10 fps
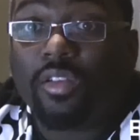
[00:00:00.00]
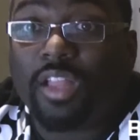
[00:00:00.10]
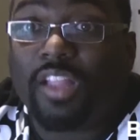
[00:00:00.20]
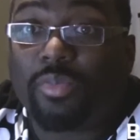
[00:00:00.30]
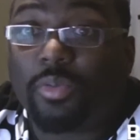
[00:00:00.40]

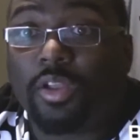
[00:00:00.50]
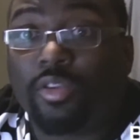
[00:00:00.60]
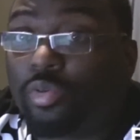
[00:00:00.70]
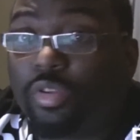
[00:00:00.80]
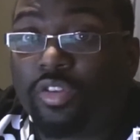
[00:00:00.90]
that's when
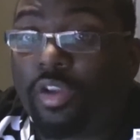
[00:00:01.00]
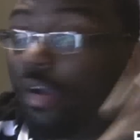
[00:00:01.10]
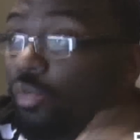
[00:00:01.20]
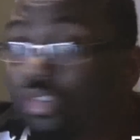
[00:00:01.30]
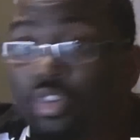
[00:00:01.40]
I knew this
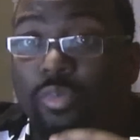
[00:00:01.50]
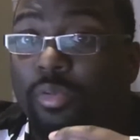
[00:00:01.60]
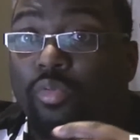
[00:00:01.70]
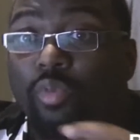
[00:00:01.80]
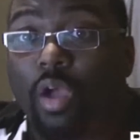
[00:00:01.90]
card was going
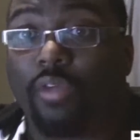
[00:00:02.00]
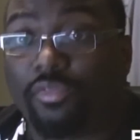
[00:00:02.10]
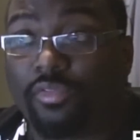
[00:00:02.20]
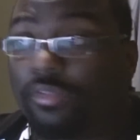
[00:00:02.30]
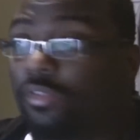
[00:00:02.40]
to be
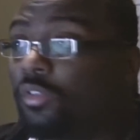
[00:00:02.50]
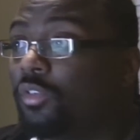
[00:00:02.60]
rough.